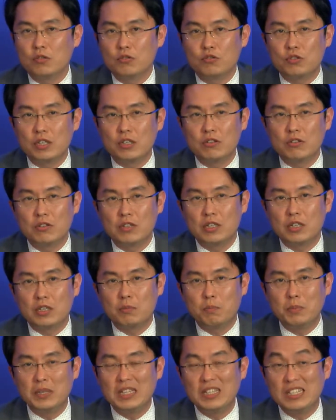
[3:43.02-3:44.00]

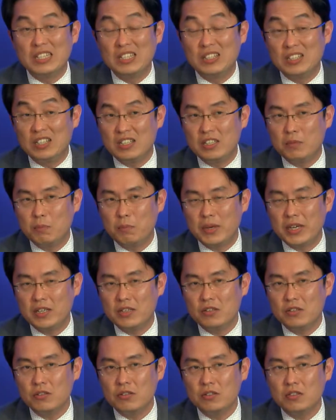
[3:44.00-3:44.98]
generally BTT
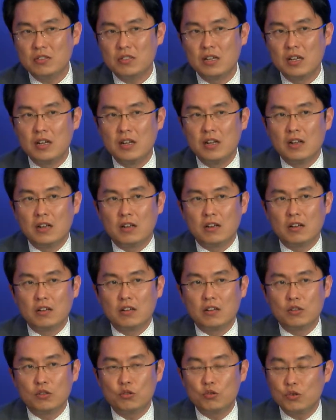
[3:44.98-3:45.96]
patients,
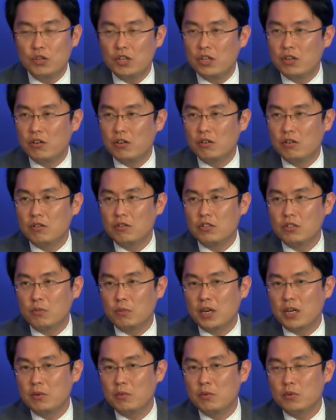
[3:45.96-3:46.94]
2-year
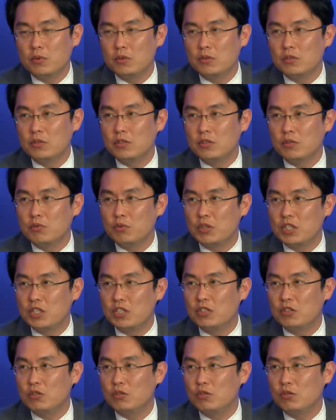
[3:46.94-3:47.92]
survival
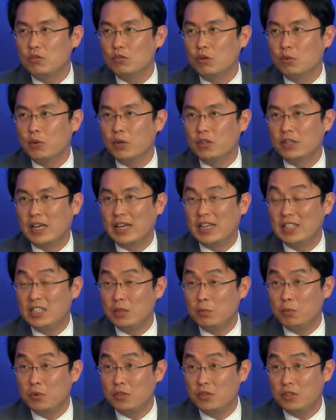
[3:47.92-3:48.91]
reached to about
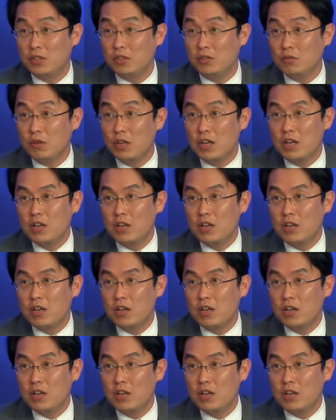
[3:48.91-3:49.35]
80%,